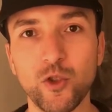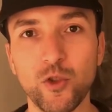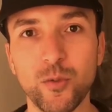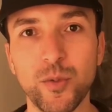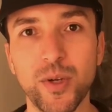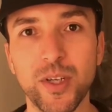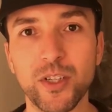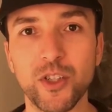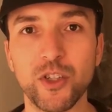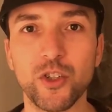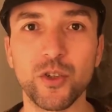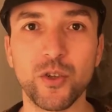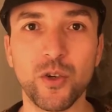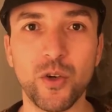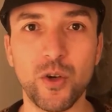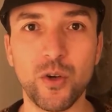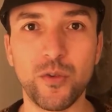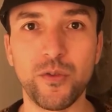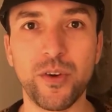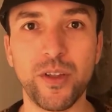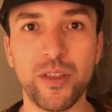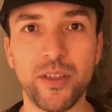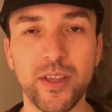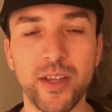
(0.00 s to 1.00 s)
much,
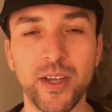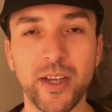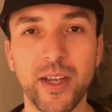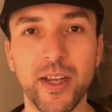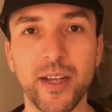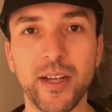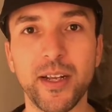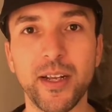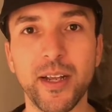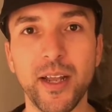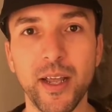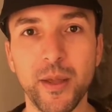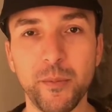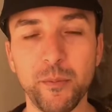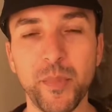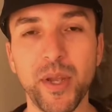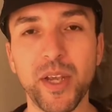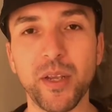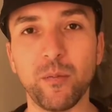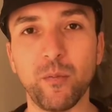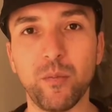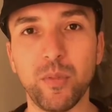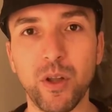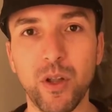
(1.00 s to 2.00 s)
overthinking,
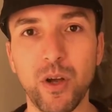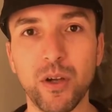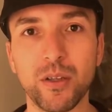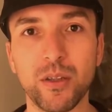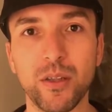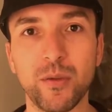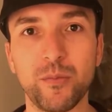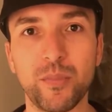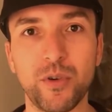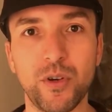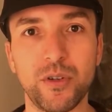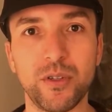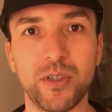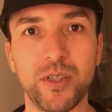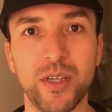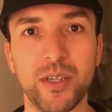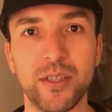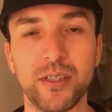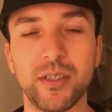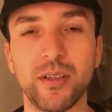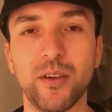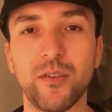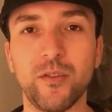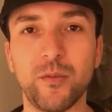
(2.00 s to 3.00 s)
may block the
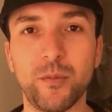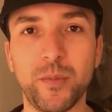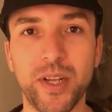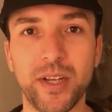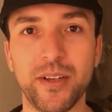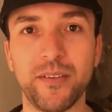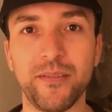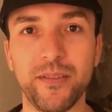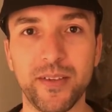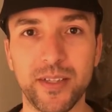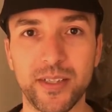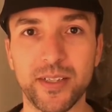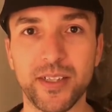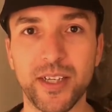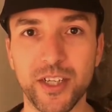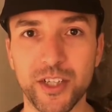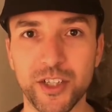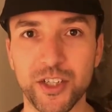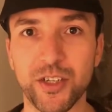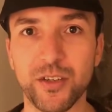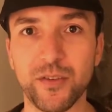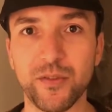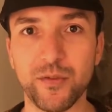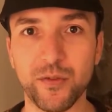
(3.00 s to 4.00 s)
process of
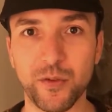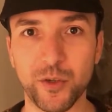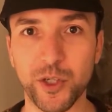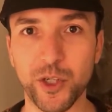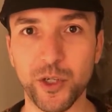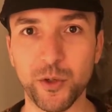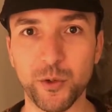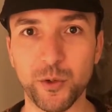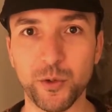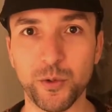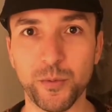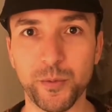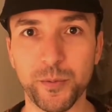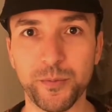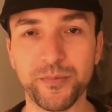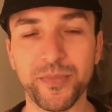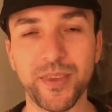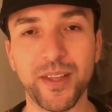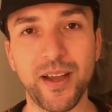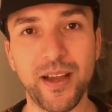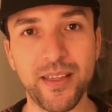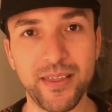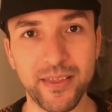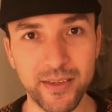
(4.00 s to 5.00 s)
manifestation for you,
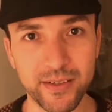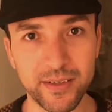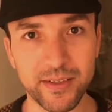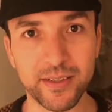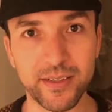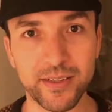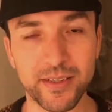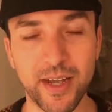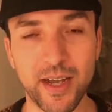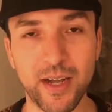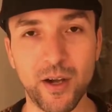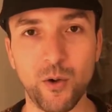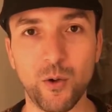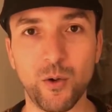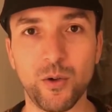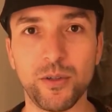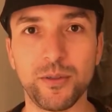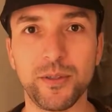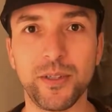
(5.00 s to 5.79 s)
and this is how.